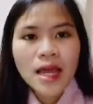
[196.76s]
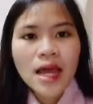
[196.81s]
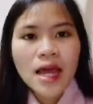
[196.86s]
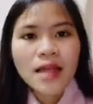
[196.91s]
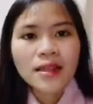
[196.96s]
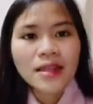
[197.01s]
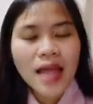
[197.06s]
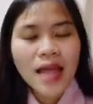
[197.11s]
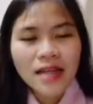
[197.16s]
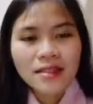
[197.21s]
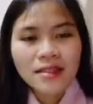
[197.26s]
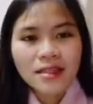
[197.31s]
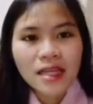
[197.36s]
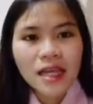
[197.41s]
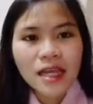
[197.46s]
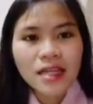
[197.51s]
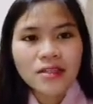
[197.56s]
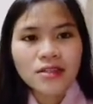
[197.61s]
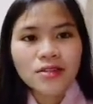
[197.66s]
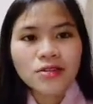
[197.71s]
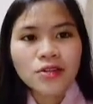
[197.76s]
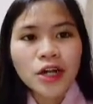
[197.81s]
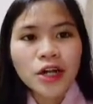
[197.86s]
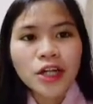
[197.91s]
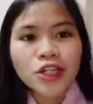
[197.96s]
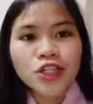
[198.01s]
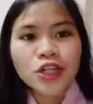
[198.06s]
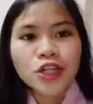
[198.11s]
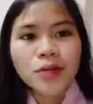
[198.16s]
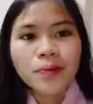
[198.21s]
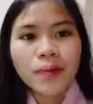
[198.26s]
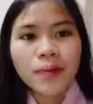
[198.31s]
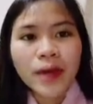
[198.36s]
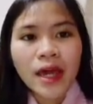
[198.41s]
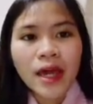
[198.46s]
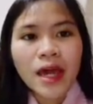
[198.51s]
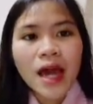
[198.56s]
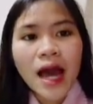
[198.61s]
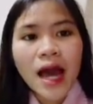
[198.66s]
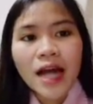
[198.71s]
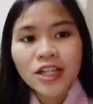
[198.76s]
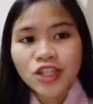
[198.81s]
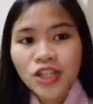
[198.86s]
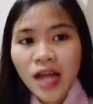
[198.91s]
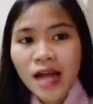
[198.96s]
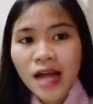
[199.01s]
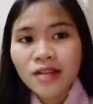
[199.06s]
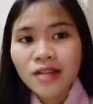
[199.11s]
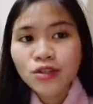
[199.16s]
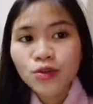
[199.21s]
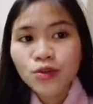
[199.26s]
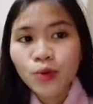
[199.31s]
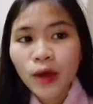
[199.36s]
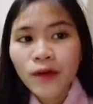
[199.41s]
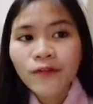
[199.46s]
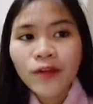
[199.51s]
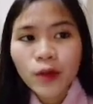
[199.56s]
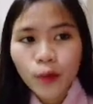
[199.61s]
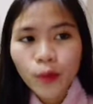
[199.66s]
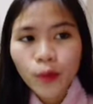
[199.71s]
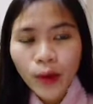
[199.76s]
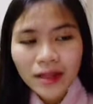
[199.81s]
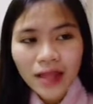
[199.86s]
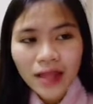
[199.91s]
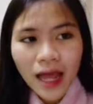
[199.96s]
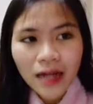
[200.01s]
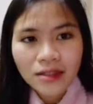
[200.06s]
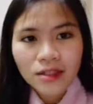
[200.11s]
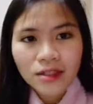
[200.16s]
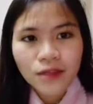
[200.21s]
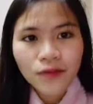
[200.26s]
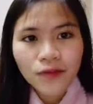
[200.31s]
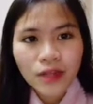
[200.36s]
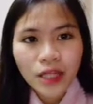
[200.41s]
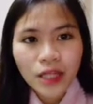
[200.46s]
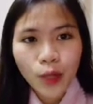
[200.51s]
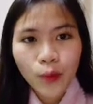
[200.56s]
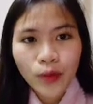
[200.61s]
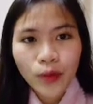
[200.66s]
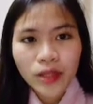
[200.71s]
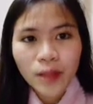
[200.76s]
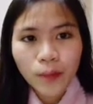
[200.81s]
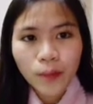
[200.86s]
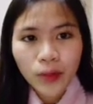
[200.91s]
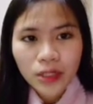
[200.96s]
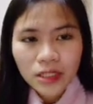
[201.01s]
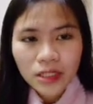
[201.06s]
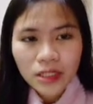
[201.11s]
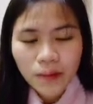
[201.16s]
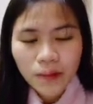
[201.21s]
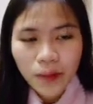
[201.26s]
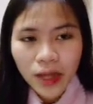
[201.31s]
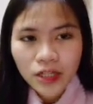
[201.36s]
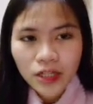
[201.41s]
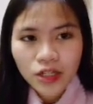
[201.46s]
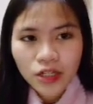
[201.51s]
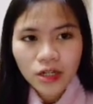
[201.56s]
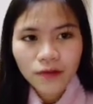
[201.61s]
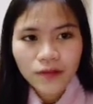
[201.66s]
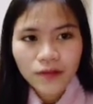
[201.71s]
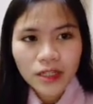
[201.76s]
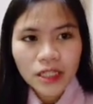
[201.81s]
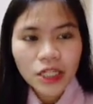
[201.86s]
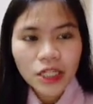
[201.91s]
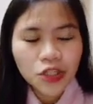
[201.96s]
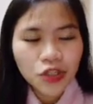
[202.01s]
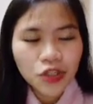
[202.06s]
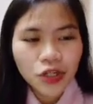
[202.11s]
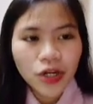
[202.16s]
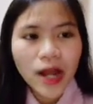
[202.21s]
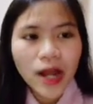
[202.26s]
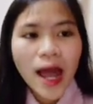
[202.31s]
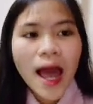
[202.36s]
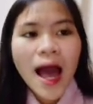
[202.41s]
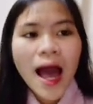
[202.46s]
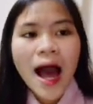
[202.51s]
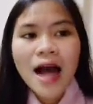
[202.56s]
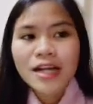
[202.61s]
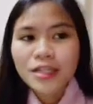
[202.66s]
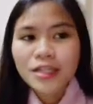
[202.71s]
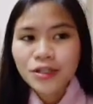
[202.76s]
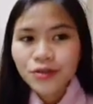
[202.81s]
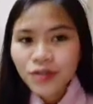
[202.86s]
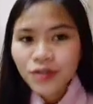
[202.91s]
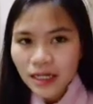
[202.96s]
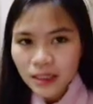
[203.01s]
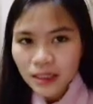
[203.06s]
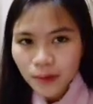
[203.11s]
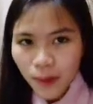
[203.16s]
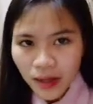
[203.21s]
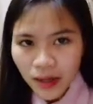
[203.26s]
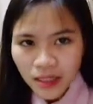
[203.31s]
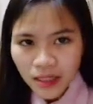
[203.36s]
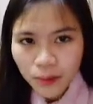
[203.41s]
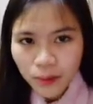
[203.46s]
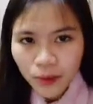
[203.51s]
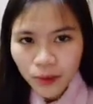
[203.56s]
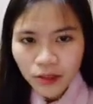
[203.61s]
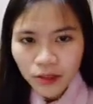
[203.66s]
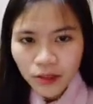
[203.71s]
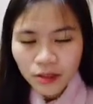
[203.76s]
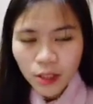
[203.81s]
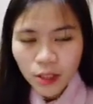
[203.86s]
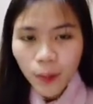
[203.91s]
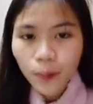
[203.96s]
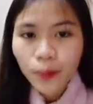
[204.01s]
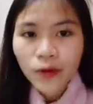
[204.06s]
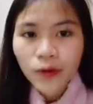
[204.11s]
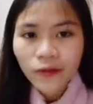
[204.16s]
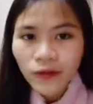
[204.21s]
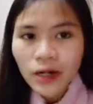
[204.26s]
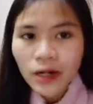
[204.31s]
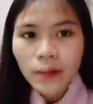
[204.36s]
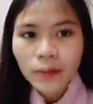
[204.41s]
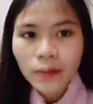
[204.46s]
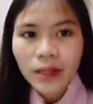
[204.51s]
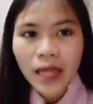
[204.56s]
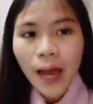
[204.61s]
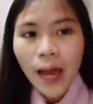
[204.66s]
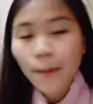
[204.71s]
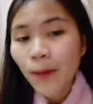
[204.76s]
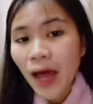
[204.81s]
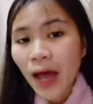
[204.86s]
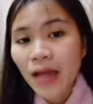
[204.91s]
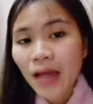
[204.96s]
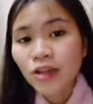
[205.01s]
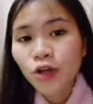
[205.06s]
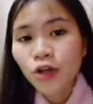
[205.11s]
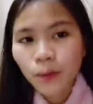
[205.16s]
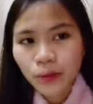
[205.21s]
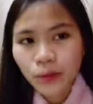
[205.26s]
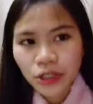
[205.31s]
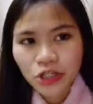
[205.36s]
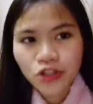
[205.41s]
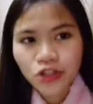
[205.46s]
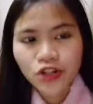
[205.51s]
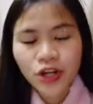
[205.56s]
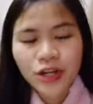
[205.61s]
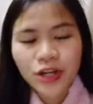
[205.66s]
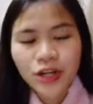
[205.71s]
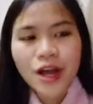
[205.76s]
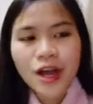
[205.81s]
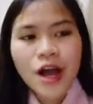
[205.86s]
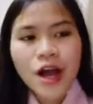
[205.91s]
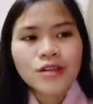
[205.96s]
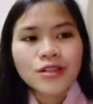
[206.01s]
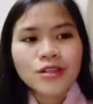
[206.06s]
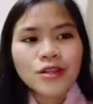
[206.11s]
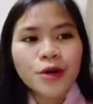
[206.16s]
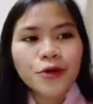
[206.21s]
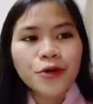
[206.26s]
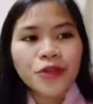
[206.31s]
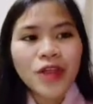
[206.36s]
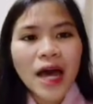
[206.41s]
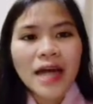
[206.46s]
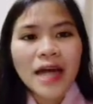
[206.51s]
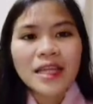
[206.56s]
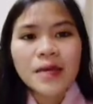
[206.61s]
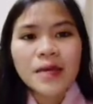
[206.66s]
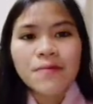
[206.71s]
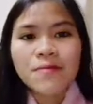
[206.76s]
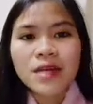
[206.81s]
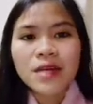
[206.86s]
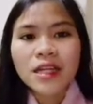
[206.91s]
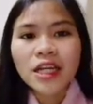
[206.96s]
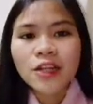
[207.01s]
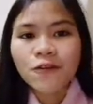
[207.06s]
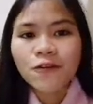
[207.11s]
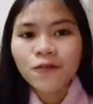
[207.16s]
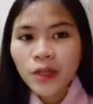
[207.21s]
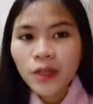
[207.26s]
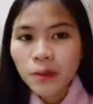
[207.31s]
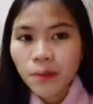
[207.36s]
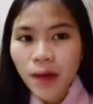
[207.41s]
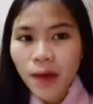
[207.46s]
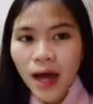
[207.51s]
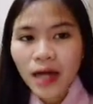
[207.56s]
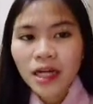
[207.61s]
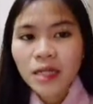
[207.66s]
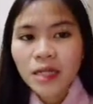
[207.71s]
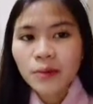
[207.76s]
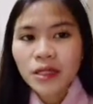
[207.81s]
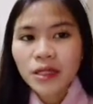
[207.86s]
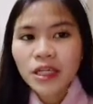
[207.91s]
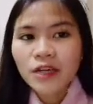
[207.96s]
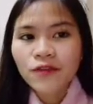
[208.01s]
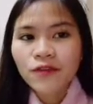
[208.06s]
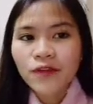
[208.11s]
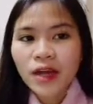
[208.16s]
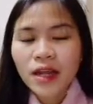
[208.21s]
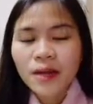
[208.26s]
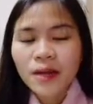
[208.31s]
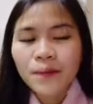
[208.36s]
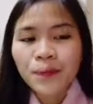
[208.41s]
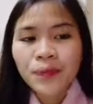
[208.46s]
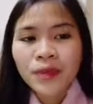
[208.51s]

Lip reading: Next is there should be a chance to evaluate the activity with the participation of the teacher as soon as possible, so preferably upon completion, so that immediate feedback can be given,